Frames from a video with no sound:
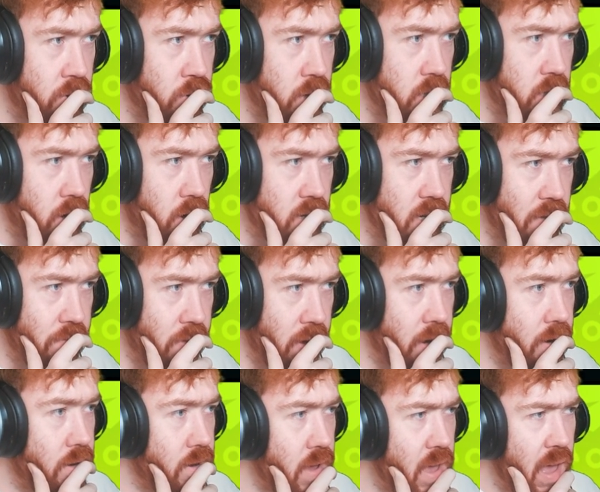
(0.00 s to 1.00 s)
crit chance, I
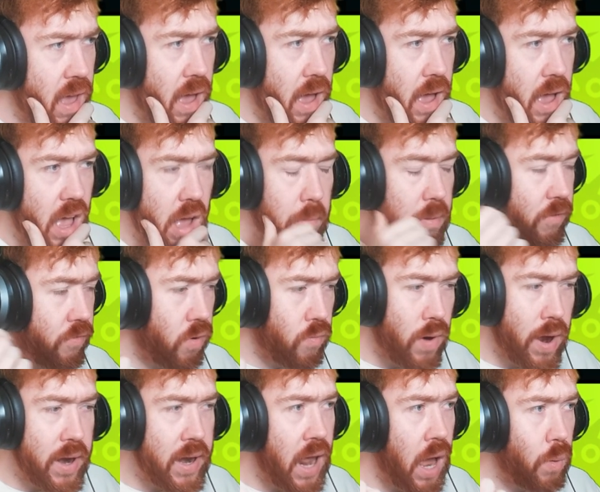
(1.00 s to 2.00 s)
think. But for
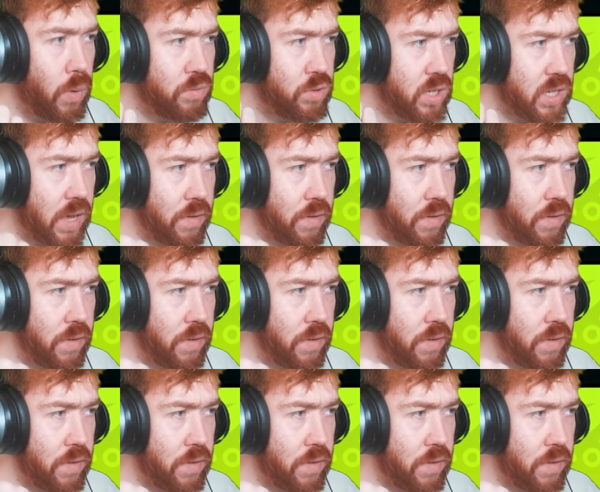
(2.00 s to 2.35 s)
right now, we've just